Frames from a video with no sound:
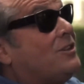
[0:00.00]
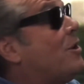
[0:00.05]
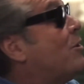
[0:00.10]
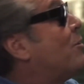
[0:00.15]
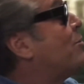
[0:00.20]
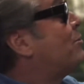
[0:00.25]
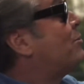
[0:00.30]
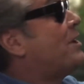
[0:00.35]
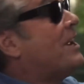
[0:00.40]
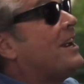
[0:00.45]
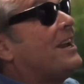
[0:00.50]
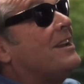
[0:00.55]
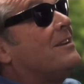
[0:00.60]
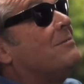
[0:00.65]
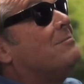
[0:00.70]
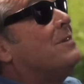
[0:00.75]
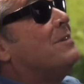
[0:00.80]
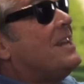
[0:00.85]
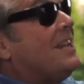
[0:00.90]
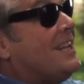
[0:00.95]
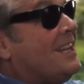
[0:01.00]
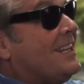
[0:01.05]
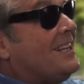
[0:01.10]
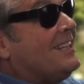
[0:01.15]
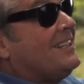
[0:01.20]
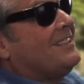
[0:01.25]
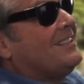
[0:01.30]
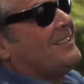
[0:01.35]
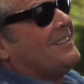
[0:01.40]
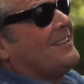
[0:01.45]
don't date me.
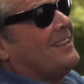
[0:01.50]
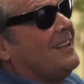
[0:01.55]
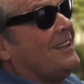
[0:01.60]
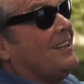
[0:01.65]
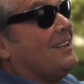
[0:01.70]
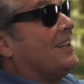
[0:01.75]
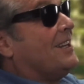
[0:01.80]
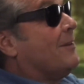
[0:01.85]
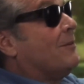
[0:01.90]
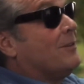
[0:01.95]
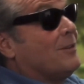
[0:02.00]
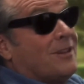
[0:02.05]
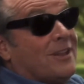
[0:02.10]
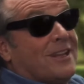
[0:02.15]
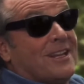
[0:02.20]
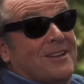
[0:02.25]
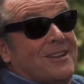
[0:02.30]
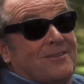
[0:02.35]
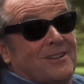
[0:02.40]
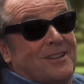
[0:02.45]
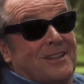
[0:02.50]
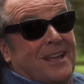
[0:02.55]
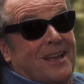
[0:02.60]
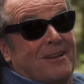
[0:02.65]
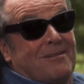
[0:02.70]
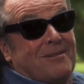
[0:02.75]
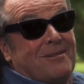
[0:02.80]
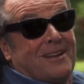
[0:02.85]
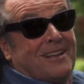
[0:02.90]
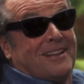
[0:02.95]
Ever think of it
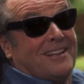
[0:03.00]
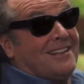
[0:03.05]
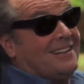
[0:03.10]
that way?